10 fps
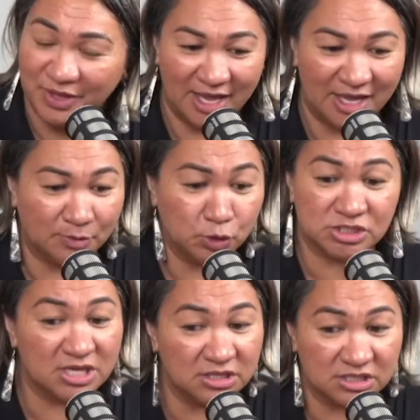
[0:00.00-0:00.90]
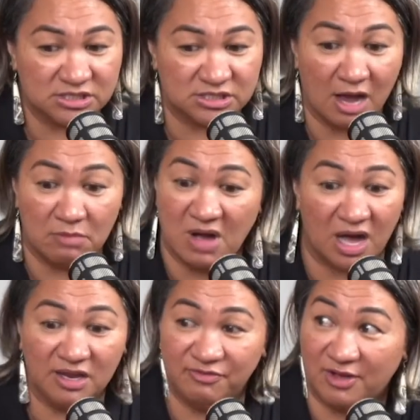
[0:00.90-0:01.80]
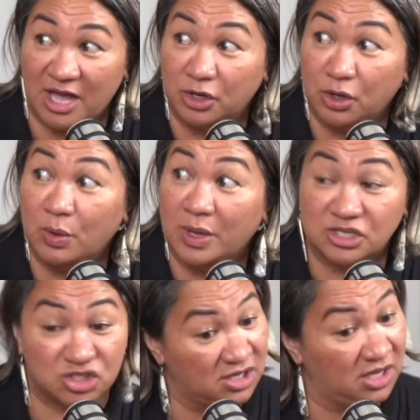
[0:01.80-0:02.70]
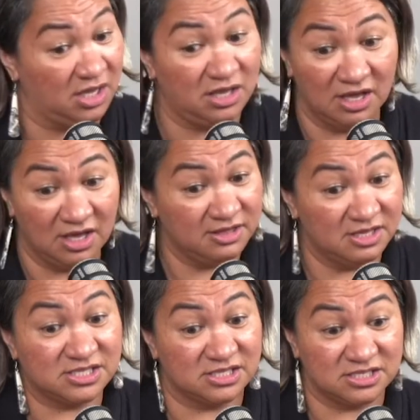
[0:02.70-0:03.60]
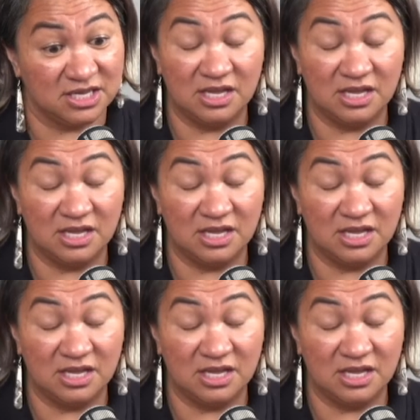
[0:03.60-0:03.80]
And I'm not saying this is our Māori whānau, actually. This is,